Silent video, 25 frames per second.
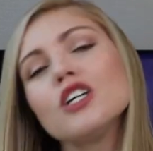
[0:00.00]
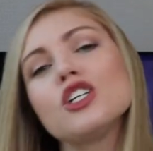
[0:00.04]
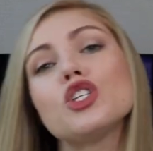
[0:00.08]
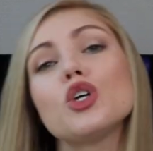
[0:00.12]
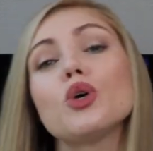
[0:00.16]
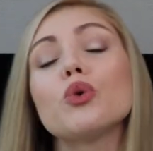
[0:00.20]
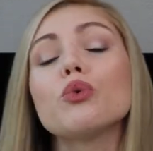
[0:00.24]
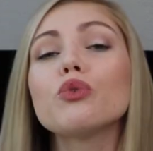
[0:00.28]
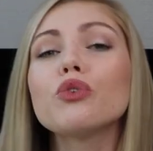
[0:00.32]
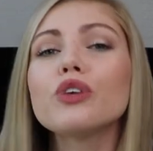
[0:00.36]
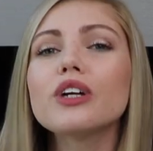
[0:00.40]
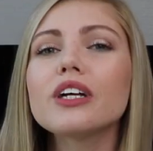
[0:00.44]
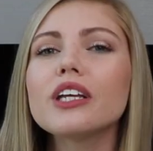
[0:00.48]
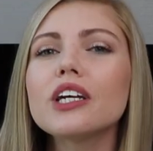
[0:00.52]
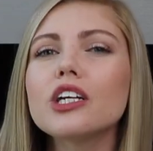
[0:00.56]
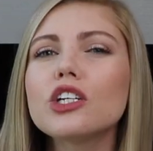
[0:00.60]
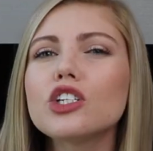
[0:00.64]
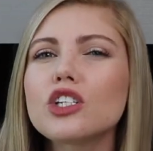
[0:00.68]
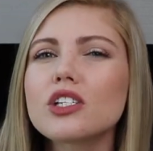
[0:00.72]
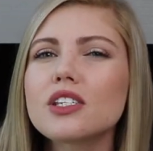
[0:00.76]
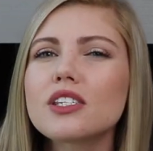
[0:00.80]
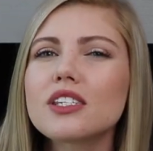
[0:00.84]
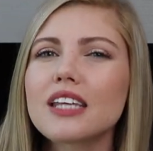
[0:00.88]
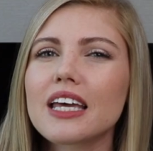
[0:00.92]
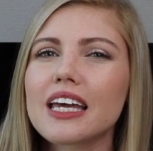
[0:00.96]
so really
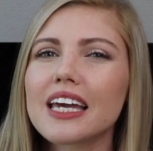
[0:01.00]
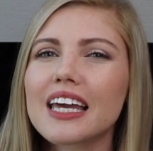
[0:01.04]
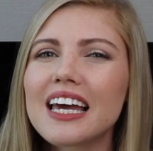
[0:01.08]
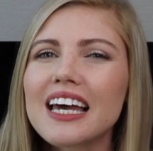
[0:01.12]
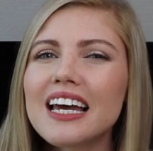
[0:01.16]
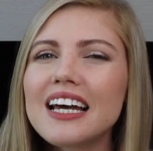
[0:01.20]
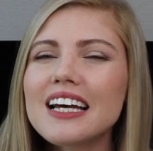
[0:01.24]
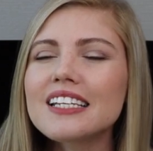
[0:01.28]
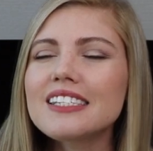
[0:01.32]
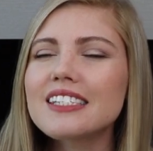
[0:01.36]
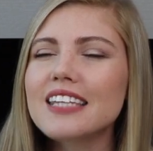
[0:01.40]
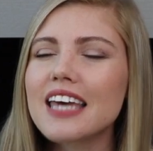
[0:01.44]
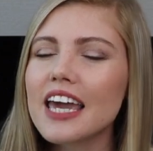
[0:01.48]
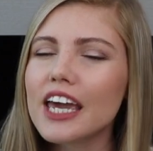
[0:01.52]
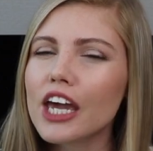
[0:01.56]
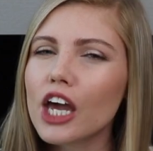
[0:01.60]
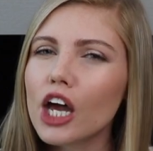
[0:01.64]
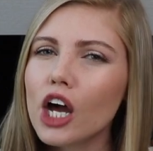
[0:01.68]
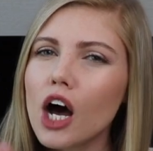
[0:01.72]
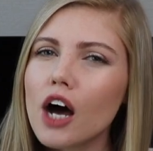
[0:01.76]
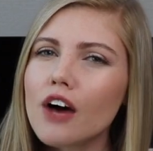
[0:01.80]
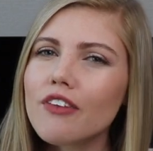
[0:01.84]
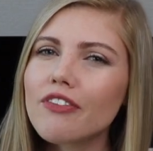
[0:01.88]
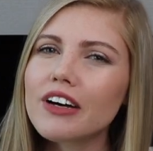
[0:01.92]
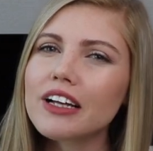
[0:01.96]
just like
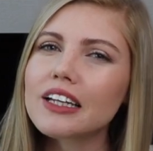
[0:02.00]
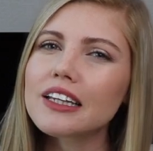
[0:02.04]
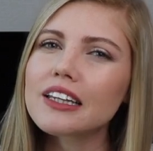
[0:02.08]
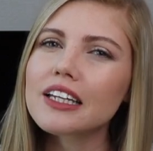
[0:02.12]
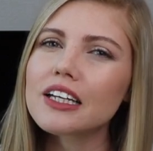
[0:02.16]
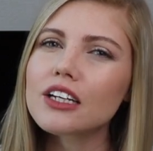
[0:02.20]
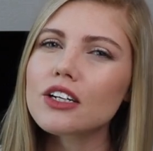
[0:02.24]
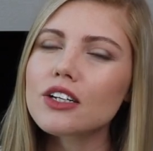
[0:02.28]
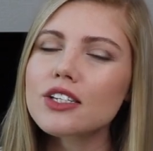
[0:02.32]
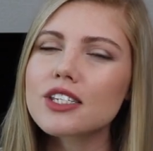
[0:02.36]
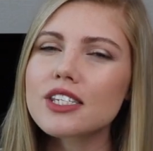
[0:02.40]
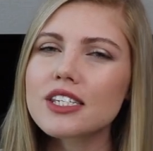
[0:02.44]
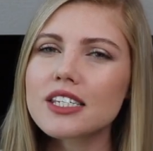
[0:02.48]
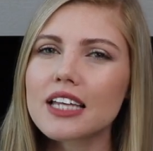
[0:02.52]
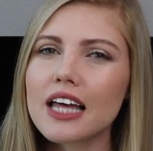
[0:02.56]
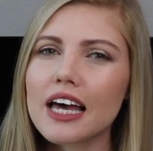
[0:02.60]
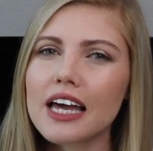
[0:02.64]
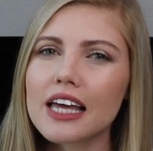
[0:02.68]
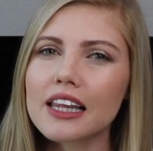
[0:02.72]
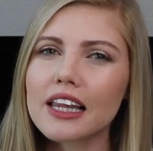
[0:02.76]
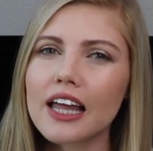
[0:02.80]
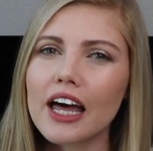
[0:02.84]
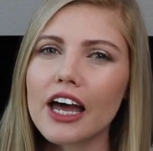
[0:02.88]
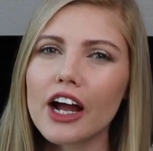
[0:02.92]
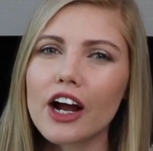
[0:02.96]
taking off a little
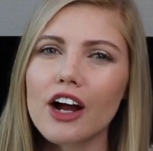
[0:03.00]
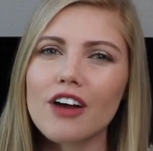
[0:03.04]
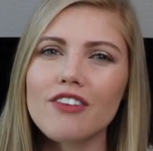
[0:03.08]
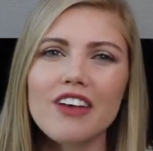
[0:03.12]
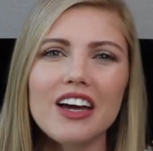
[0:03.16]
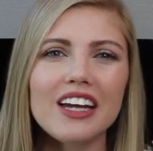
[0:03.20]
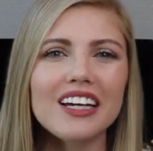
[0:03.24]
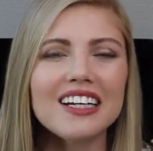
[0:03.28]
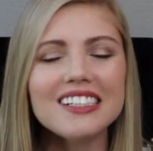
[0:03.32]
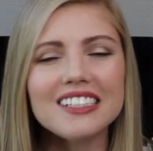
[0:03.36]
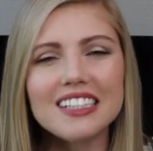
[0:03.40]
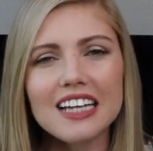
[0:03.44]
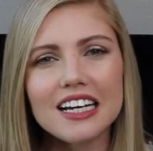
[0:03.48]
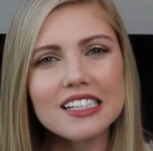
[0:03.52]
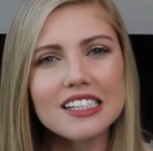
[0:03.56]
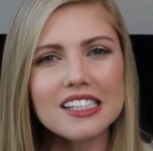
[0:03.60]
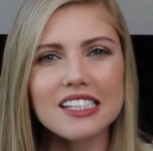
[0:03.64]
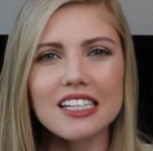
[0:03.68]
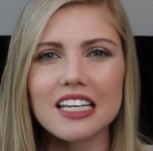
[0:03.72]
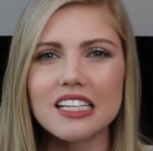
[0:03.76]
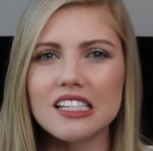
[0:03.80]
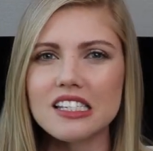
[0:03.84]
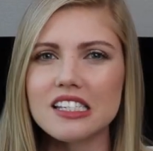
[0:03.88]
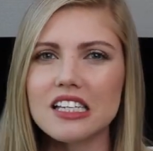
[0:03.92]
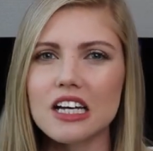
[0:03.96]
slight layer of any dead
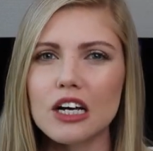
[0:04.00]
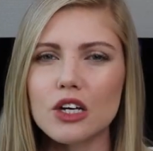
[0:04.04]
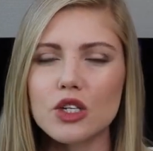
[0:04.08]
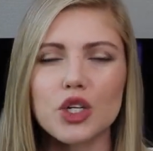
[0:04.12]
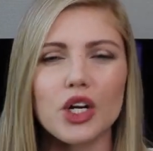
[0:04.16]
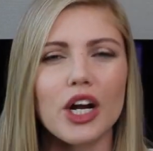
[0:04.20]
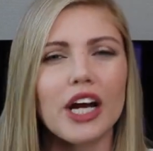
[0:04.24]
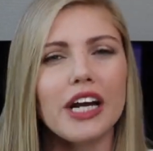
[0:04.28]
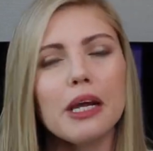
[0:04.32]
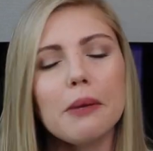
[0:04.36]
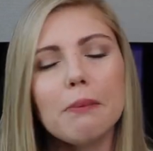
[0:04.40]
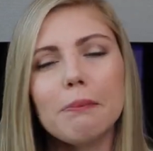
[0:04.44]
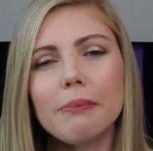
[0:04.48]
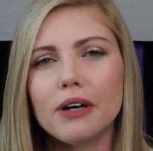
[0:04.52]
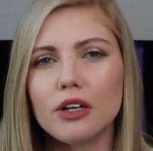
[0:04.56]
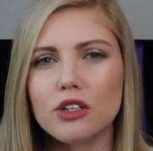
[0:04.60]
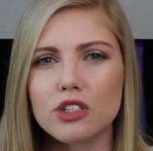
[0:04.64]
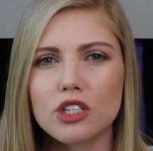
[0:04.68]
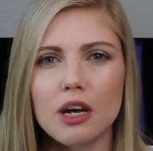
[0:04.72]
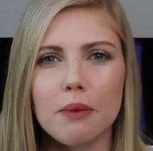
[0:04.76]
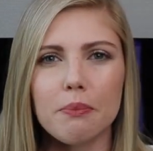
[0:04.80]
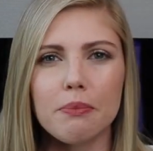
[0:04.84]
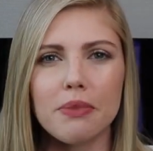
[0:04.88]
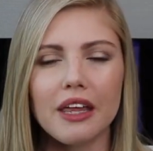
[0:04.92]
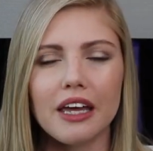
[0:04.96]
skin cells or any
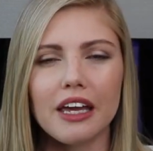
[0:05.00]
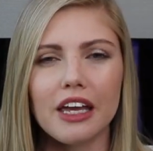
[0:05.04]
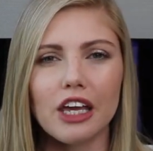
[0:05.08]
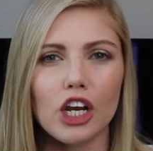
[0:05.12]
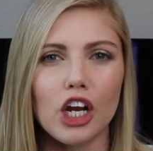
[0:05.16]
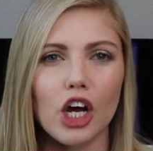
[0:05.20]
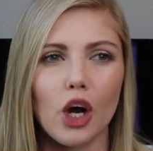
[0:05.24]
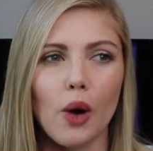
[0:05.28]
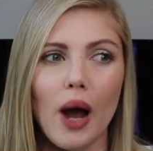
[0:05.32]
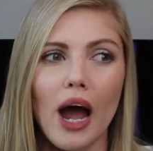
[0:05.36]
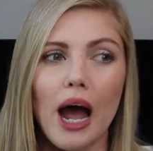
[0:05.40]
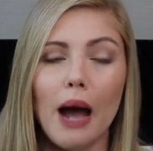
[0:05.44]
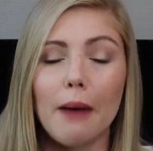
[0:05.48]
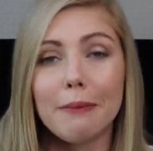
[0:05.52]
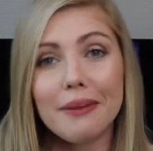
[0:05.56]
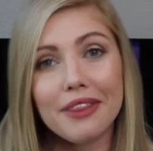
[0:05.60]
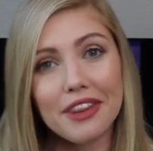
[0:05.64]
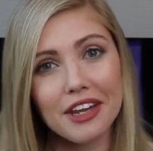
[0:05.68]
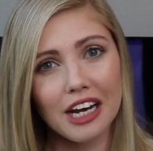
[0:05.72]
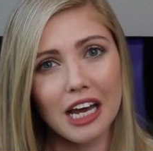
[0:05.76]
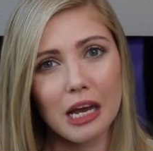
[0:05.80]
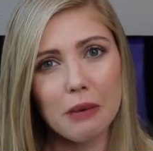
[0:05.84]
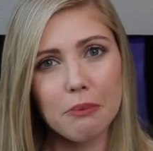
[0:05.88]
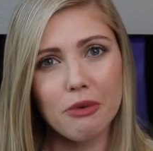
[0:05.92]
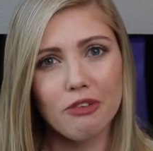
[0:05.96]
buildup that, you know, happened
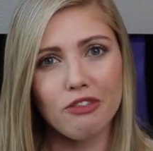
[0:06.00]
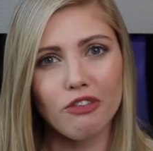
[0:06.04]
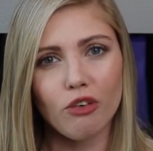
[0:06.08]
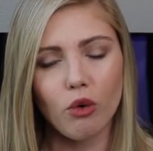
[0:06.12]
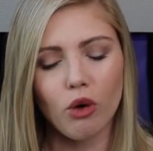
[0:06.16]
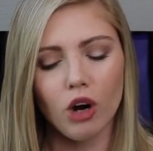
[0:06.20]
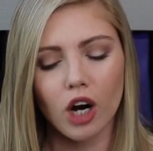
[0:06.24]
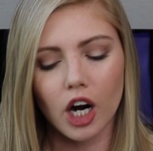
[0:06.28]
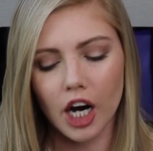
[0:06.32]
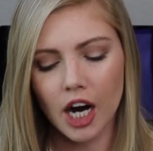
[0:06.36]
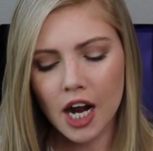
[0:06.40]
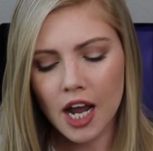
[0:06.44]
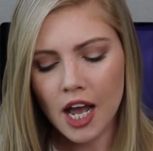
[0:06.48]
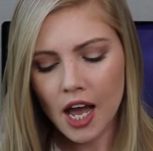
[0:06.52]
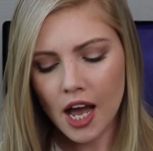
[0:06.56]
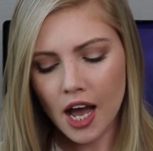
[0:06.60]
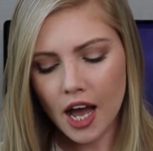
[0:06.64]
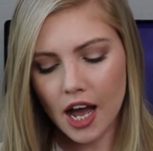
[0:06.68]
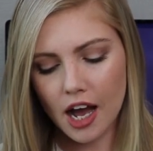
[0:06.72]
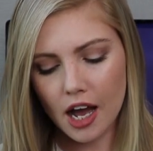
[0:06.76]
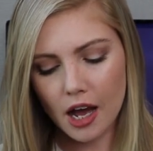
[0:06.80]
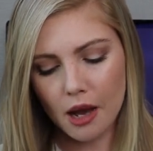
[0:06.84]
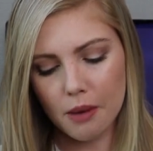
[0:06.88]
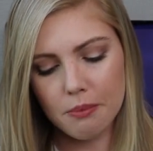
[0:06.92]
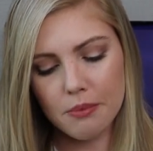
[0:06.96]
the night before
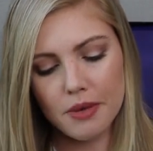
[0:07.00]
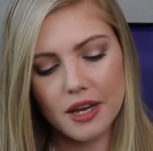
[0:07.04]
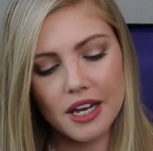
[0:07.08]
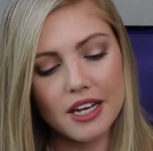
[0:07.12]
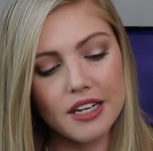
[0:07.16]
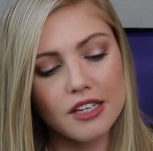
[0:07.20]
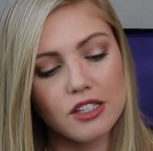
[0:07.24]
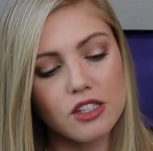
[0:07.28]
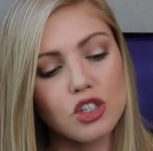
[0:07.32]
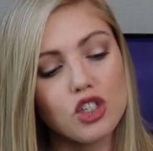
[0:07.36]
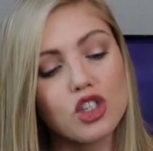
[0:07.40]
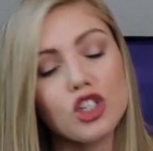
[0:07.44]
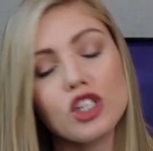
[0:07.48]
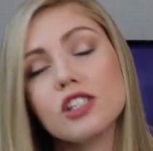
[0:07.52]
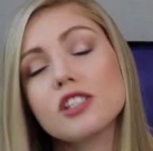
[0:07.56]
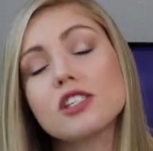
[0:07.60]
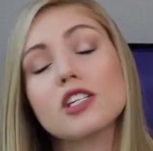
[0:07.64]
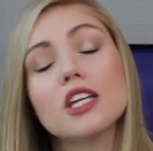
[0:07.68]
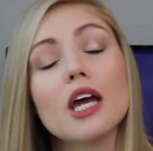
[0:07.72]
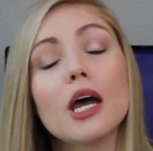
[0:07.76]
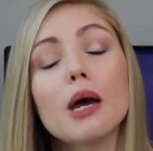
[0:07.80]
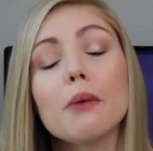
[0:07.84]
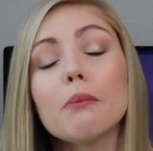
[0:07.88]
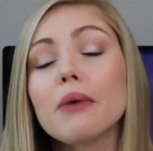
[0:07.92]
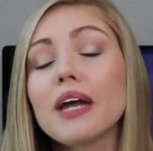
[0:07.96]
is
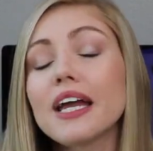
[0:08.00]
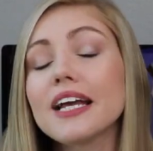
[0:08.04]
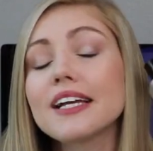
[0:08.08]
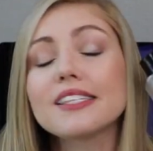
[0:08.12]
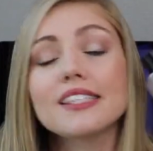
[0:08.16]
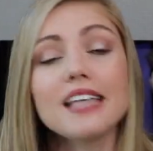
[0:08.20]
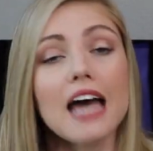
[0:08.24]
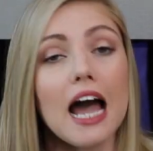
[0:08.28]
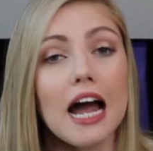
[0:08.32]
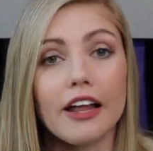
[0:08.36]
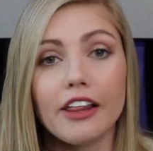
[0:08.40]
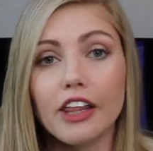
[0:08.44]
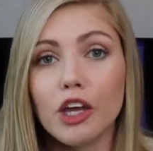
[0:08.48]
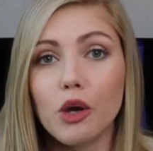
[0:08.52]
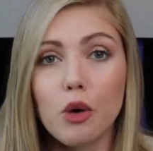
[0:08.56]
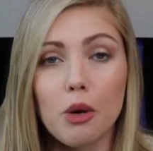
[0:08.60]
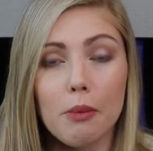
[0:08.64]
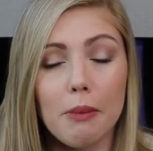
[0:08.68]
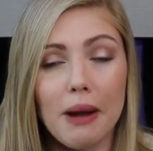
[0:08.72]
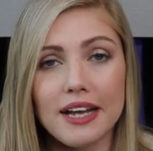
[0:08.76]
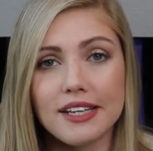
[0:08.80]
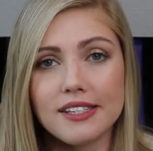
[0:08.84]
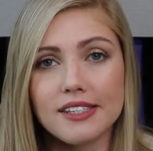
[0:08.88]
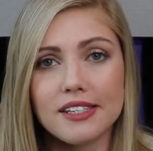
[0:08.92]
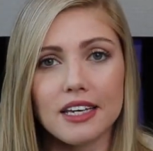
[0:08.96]
just exactly what
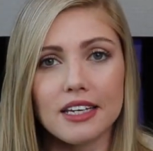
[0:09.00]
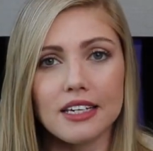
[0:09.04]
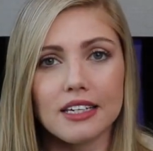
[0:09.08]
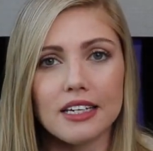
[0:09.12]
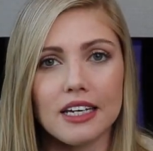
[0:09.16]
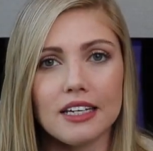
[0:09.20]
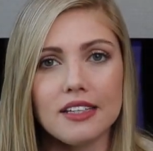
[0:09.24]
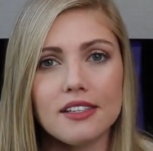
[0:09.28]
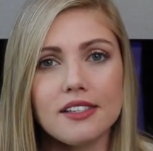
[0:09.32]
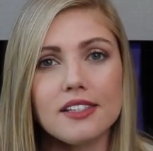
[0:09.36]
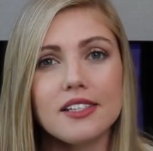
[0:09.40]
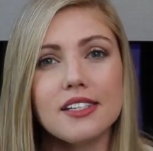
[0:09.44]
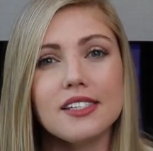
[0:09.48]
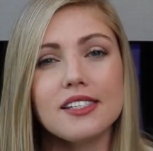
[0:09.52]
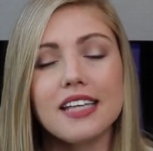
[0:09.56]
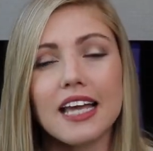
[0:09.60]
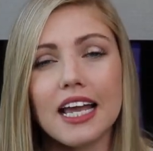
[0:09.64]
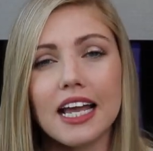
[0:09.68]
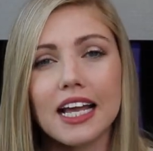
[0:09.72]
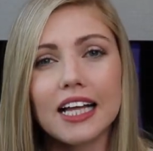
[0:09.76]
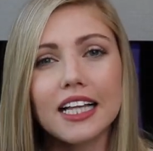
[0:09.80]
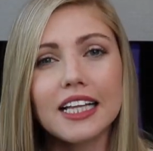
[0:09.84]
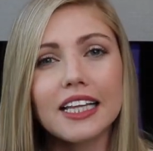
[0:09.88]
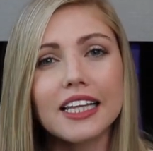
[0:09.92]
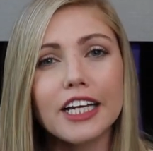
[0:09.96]
my skin needs to
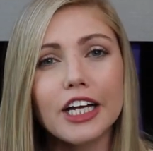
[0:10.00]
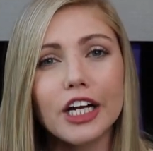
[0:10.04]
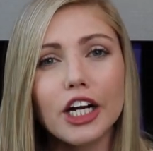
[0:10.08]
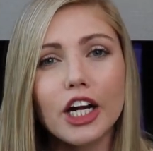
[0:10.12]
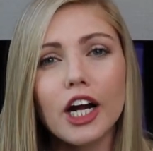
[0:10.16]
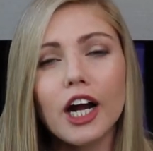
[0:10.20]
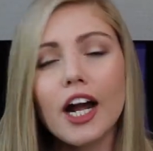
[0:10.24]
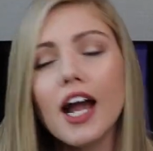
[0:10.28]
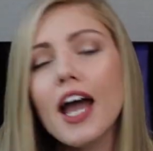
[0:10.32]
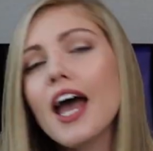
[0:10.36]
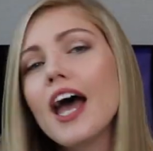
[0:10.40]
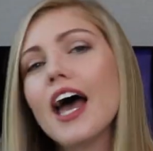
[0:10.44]
stay clear